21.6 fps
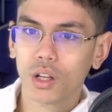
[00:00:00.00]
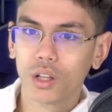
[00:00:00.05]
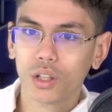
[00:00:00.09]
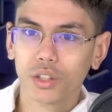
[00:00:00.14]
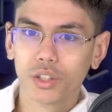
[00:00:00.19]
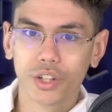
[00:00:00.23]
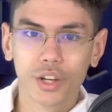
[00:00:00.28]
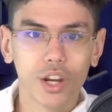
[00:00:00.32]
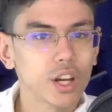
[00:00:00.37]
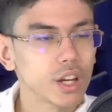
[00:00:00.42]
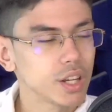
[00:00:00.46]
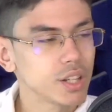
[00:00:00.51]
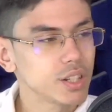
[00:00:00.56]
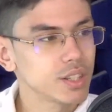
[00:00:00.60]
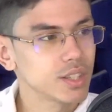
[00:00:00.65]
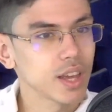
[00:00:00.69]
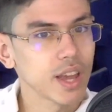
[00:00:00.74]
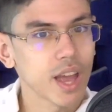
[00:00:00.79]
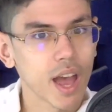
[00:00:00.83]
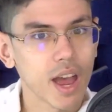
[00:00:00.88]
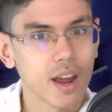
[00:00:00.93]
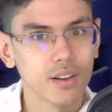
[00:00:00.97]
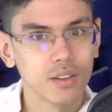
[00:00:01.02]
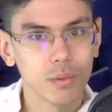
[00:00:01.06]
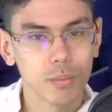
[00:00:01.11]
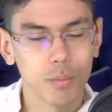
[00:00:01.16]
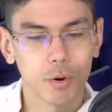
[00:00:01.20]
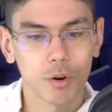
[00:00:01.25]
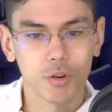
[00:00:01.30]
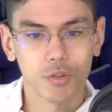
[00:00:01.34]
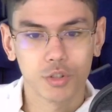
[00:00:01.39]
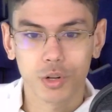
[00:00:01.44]
the Nuggets they had the
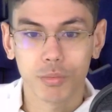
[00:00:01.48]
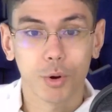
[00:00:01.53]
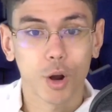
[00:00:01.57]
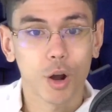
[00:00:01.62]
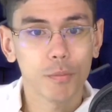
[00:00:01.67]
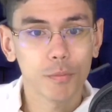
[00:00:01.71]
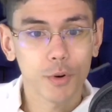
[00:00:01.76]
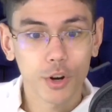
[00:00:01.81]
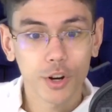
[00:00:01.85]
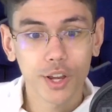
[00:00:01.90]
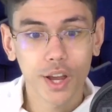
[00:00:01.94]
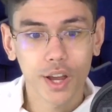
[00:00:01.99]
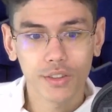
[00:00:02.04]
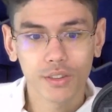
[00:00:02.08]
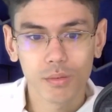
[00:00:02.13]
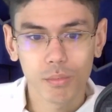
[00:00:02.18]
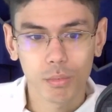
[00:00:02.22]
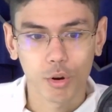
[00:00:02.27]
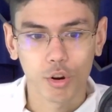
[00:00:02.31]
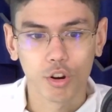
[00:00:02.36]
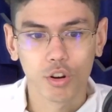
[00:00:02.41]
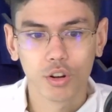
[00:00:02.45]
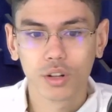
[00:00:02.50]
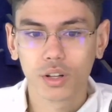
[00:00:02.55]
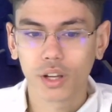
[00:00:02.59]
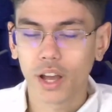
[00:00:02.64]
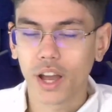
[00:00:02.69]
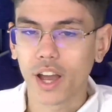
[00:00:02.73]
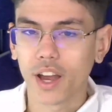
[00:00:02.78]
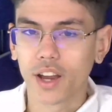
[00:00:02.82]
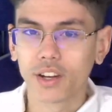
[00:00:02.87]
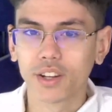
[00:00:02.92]
ball, Jamal Murray had the ball
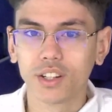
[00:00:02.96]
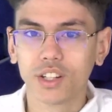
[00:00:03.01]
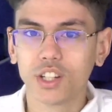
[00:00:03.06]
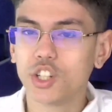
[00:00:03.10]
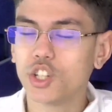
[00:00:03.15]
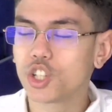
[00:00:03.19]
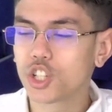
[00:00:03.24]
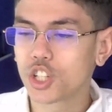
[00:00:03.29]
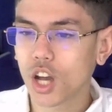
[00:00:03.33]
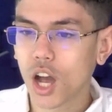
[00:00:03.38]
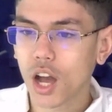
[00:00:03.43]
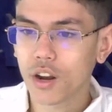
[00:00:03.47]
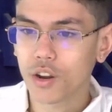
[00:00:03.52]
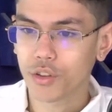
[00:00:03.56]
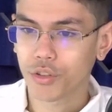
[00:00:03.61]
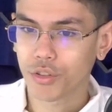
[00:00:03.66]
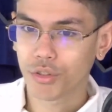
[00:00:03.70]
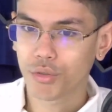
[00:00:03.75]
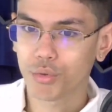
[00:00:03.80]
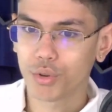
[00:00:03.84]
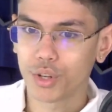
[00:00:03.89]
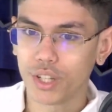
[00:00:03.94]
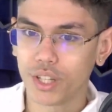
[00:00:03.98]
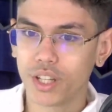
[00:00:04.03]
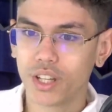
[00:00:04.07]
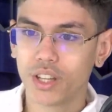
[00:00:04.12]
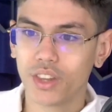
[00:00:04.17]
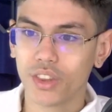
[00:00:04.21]
and he shot a 3.